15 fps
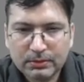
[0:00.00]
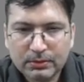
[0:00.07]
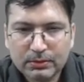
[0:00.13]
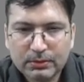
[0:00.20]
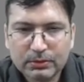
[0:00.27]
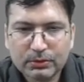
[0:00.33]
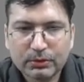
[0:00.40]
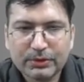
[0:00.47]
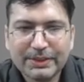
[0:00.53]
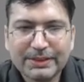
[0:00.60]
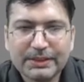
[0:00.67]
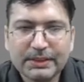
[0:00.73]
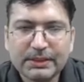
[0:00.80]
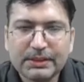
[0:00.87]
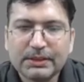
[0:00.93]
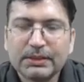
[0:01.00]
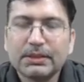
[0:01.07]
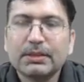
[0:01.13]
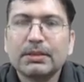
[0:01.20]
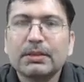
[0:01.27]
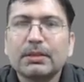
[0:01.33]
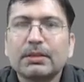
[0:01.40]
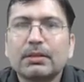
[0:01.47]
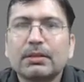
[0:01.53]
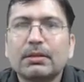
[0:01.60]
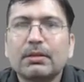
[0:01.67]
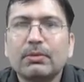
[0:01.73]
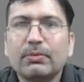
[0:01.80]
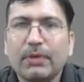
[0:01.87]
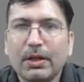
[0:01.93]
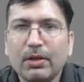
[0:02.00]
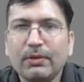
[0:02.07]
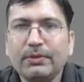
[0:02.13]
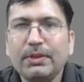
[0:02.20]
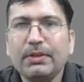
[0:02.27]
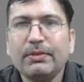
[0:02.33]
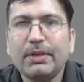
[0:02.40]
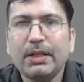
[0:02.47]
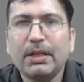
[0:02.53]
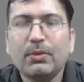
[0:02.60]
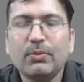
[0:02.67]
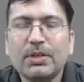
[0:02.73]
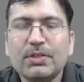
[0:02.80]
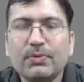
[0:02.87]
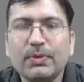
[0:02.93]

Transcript: So this is one of the way in which we